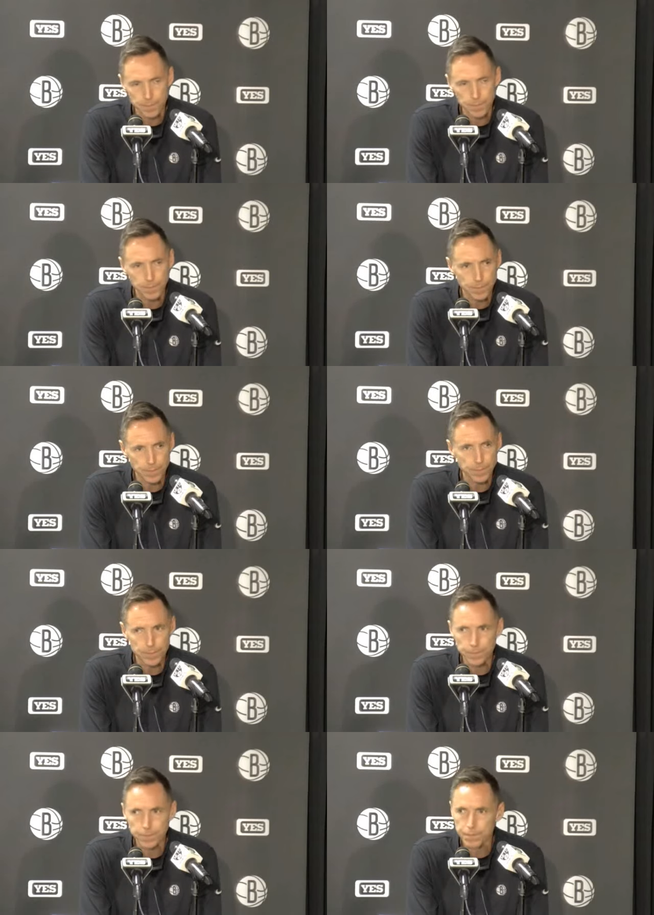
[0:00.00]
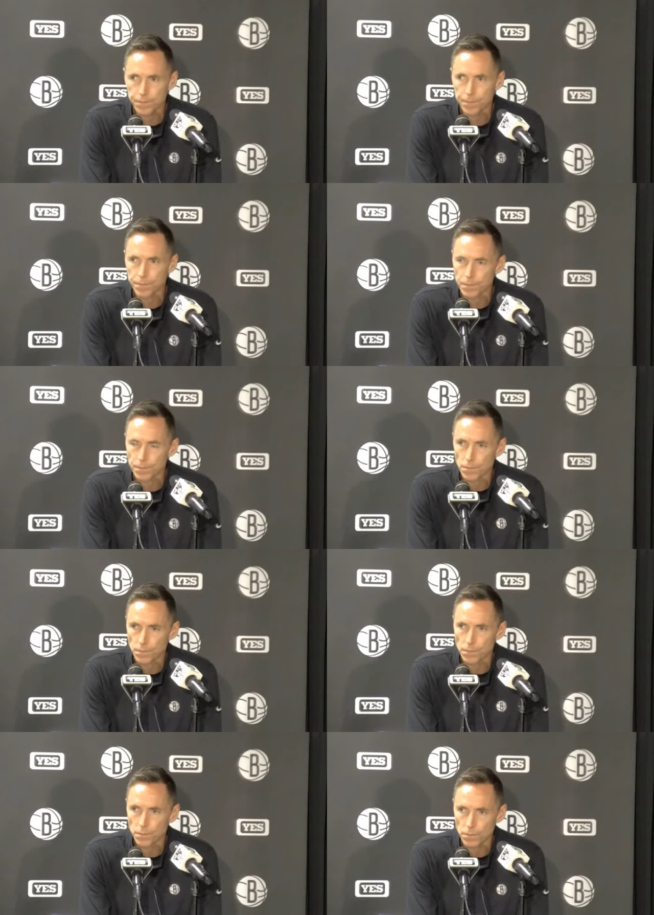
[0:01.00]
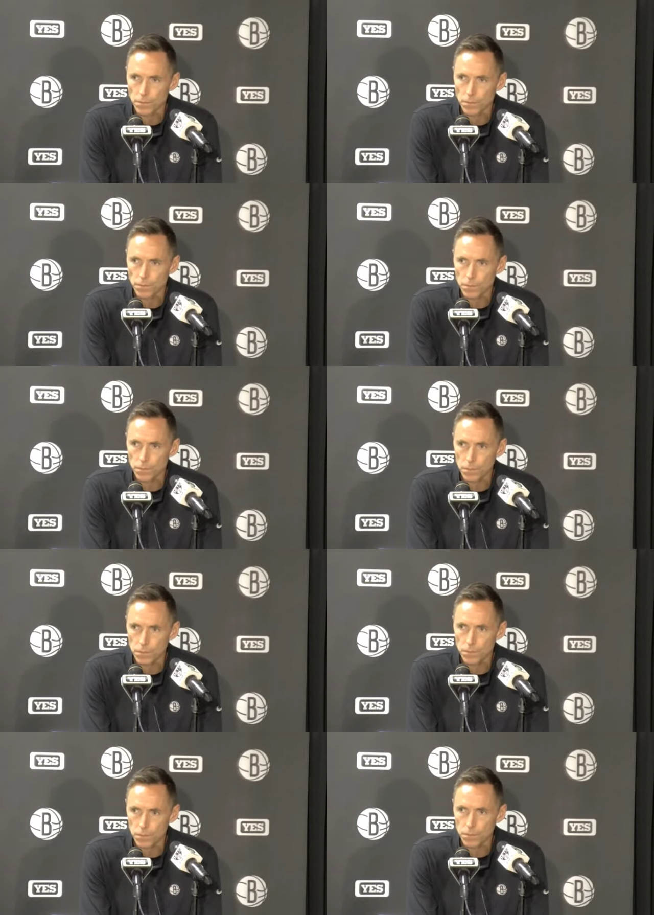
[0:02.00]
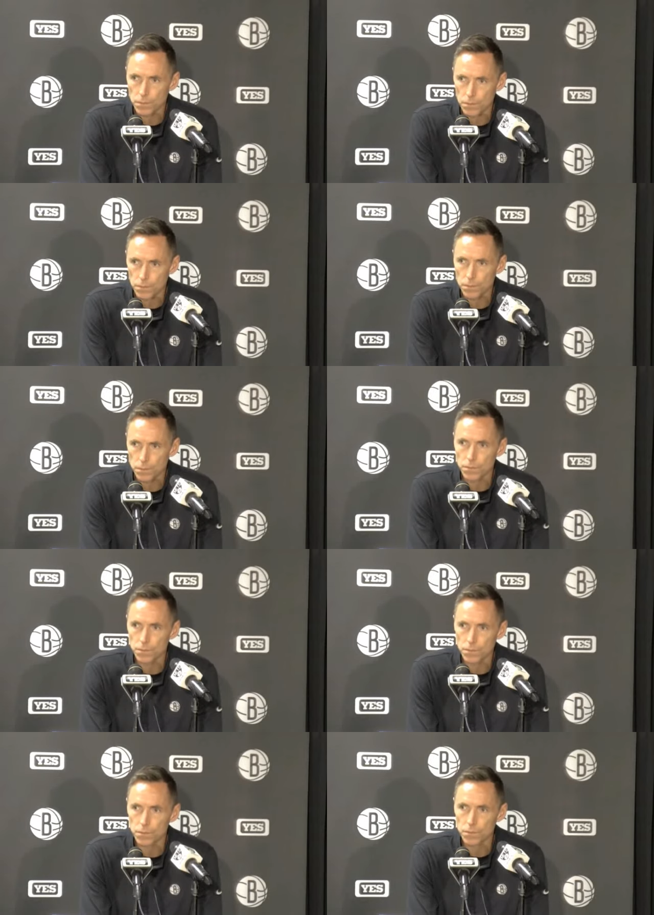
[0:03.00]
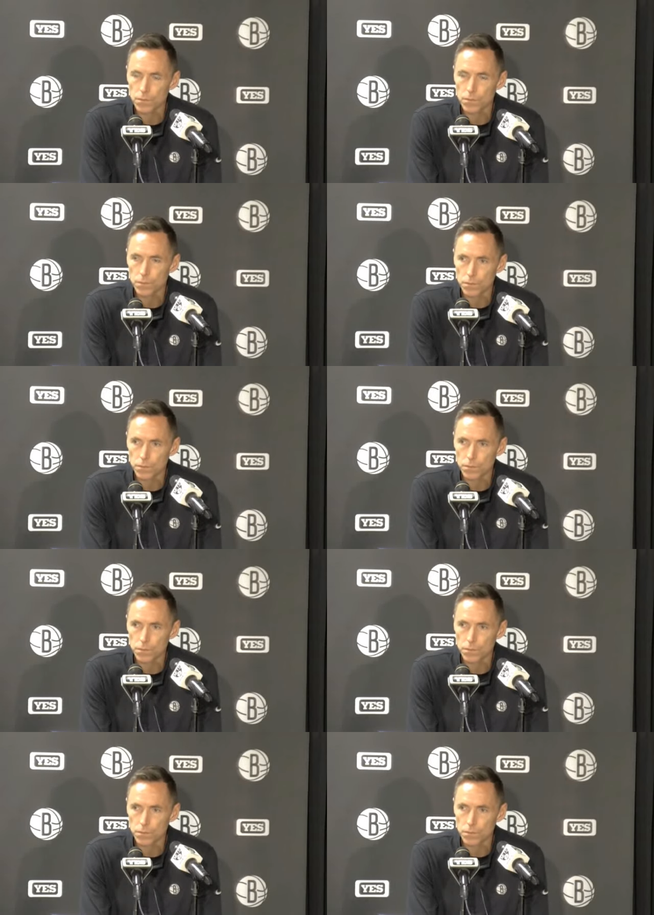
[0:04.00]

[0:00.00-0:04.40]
(silence)